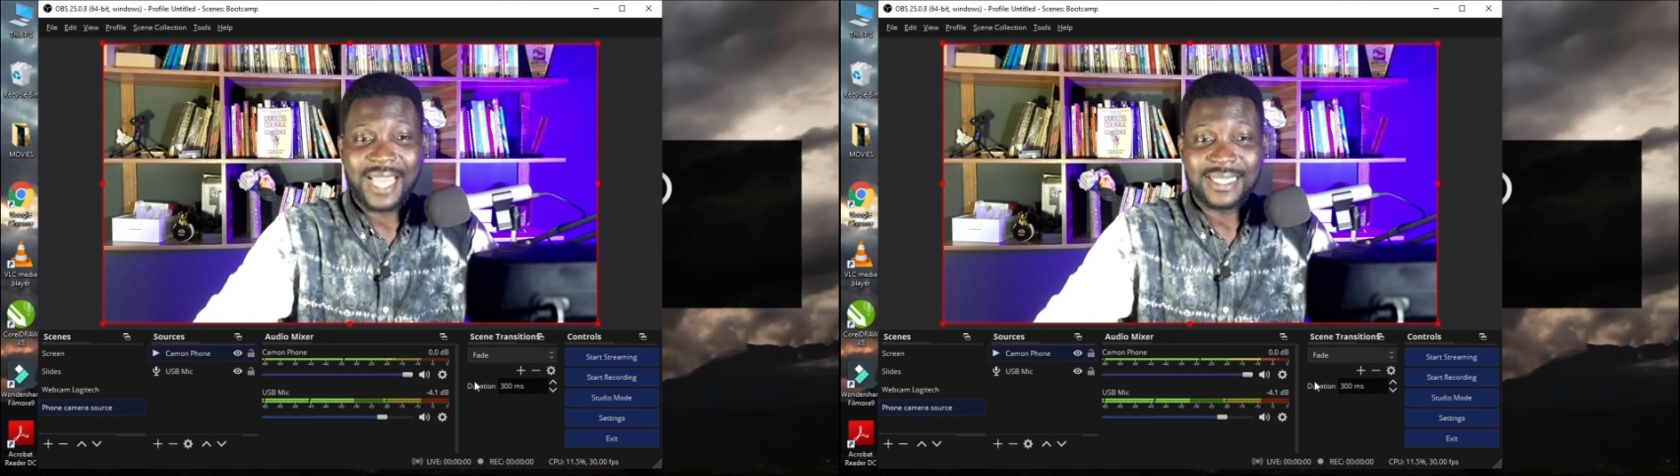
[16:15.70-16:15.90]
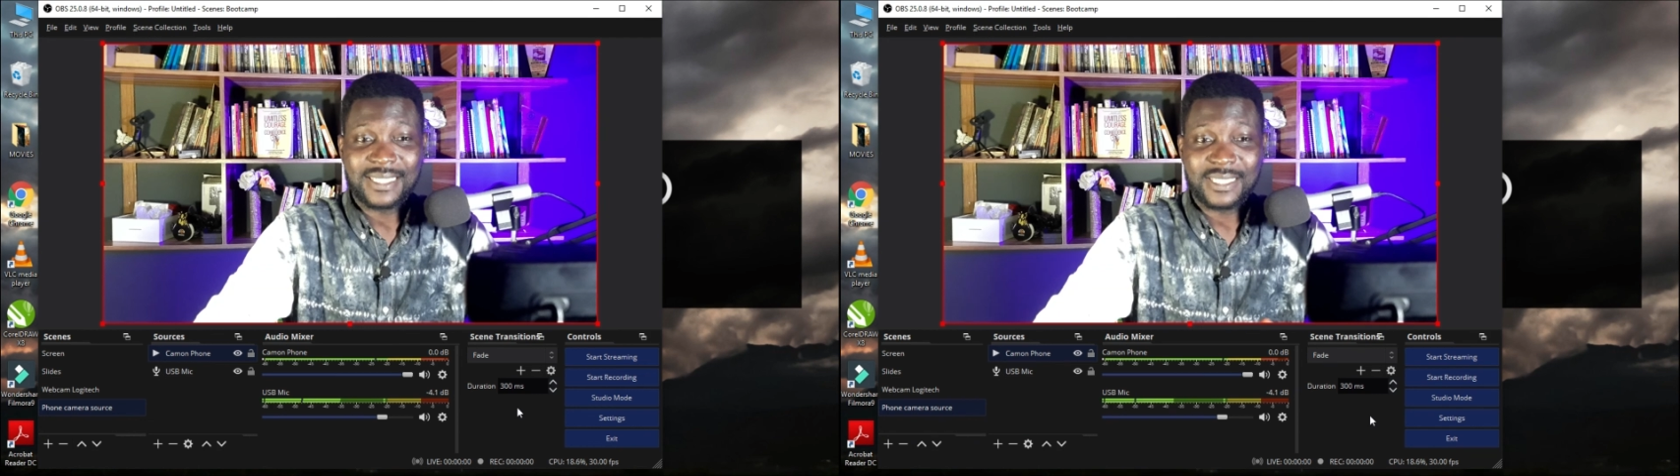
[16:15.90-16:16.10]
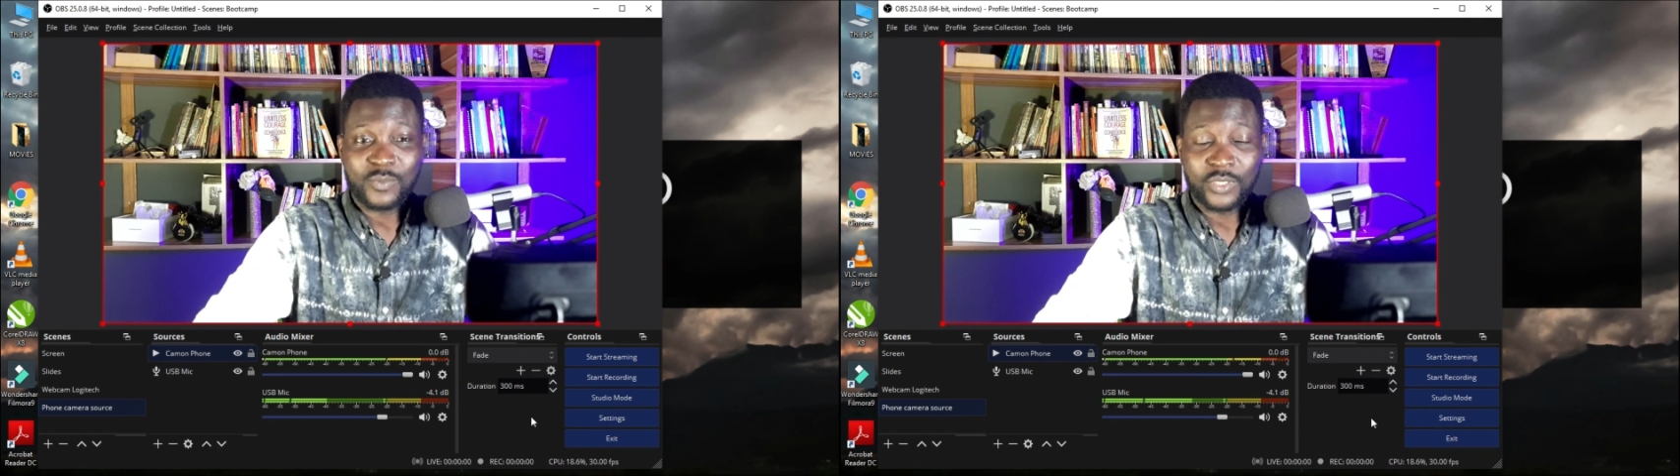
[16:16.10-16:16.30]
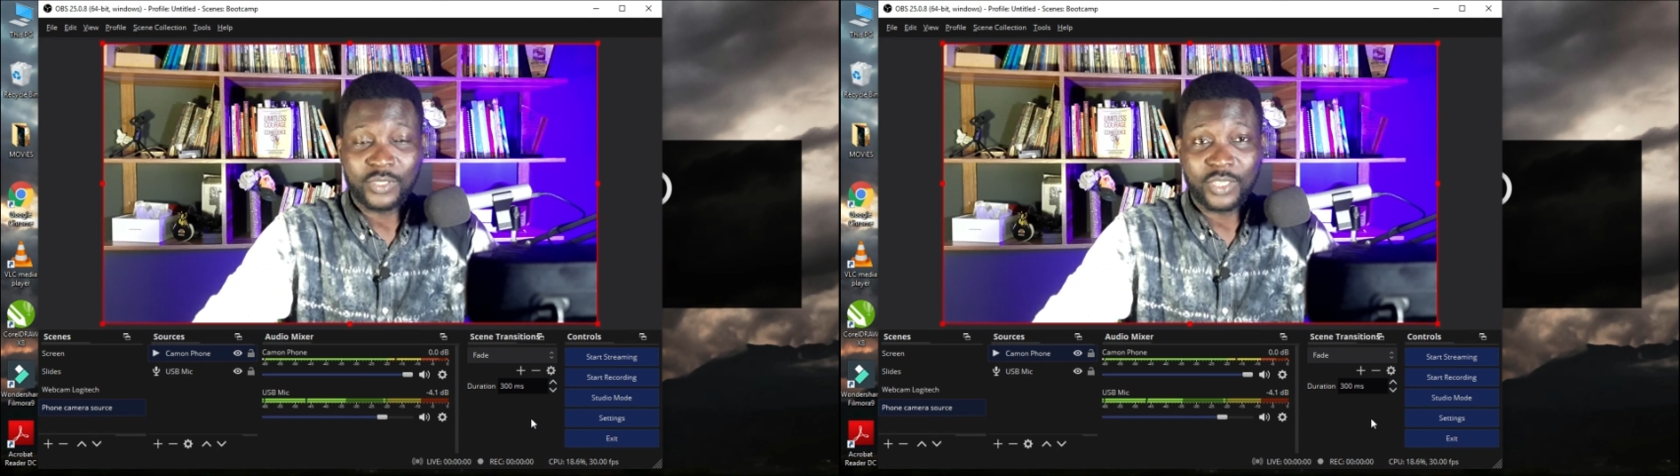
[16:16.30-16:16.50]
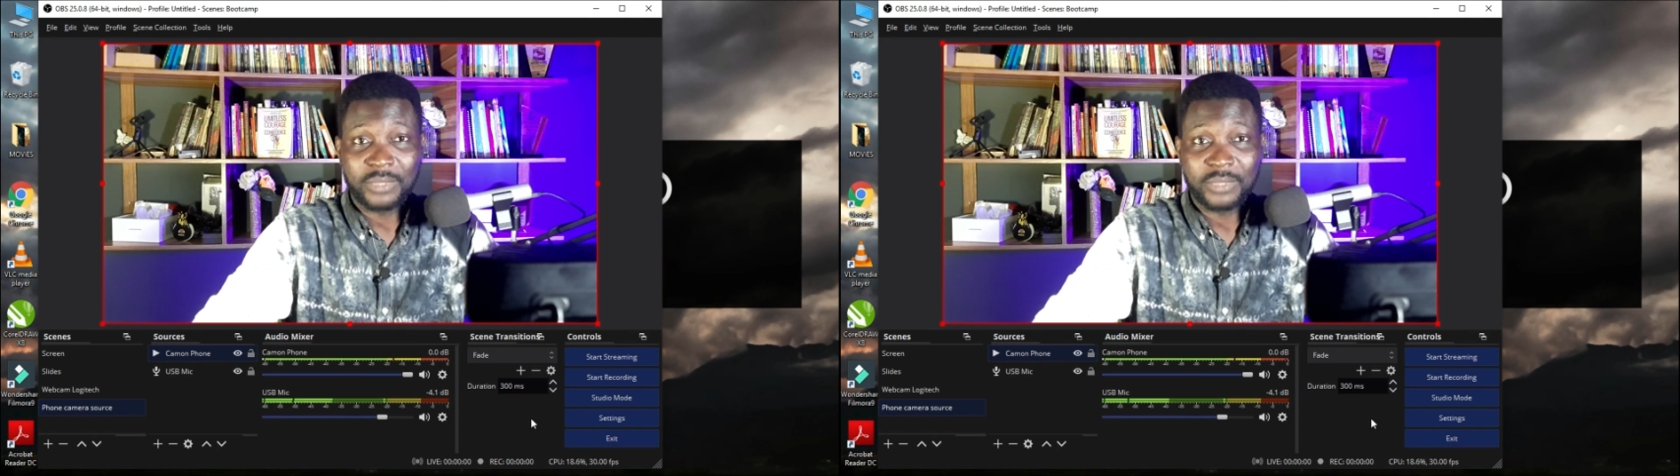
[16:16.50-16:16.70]
from
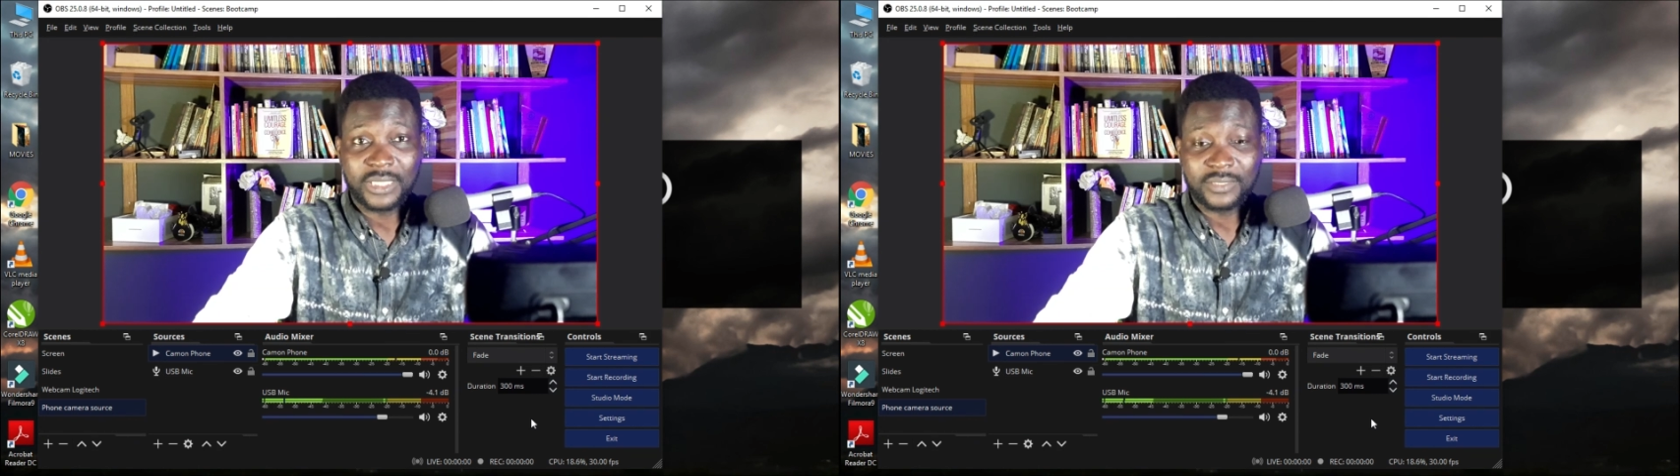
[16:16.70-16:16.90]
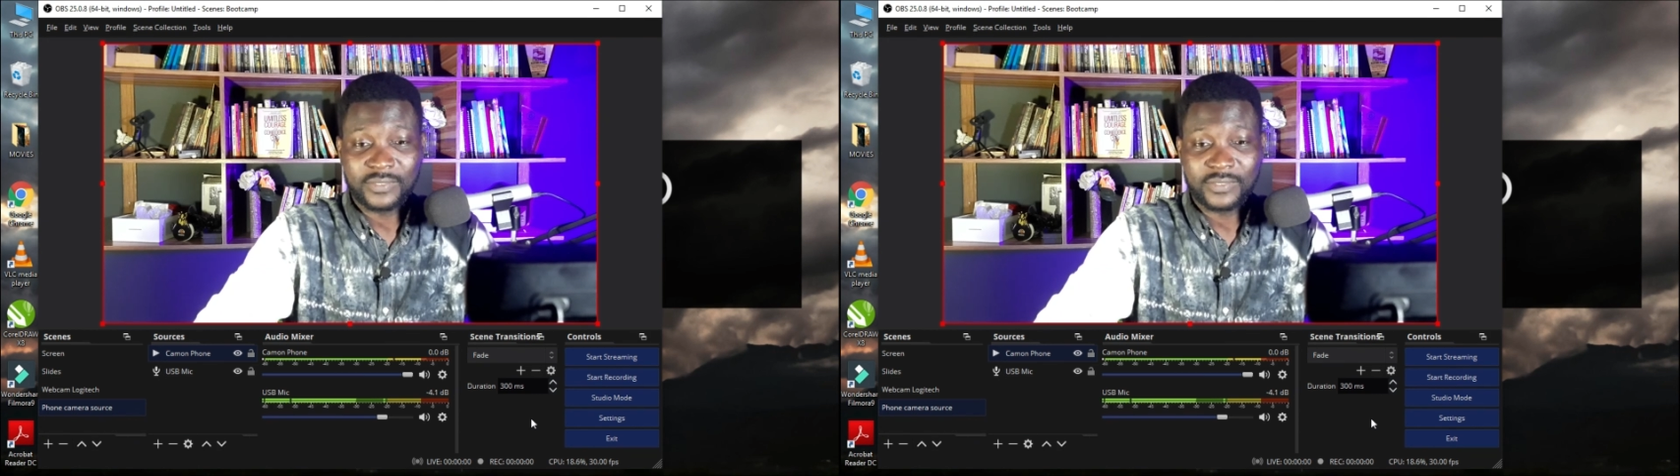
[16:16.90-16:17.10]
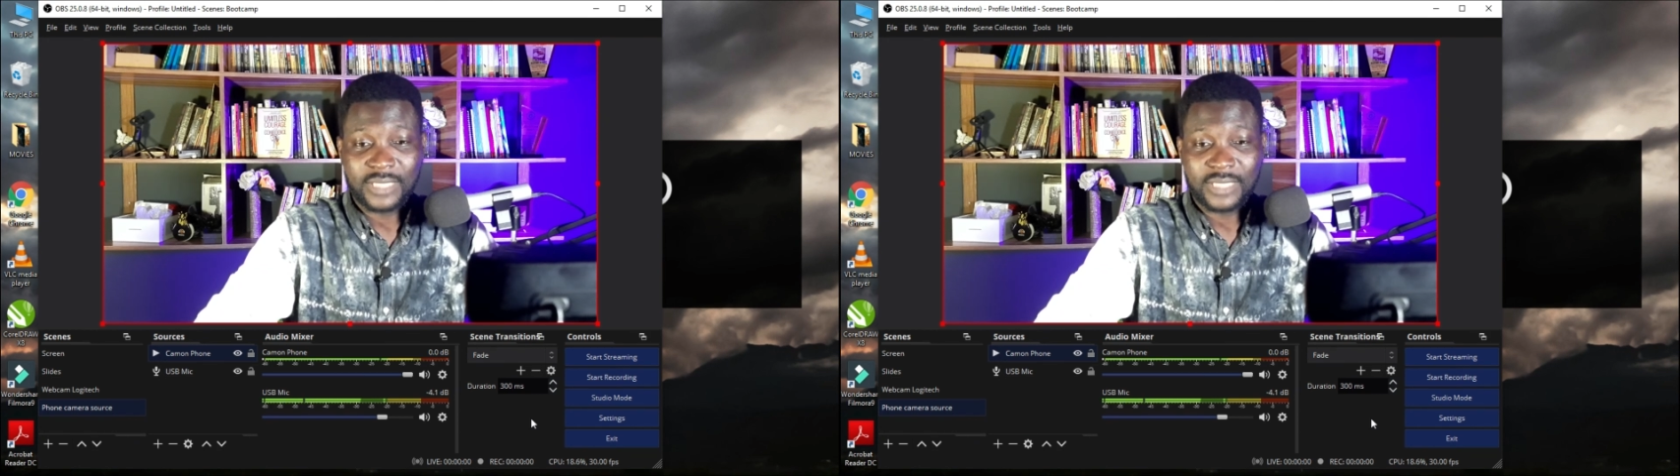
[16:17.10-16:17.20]
phone.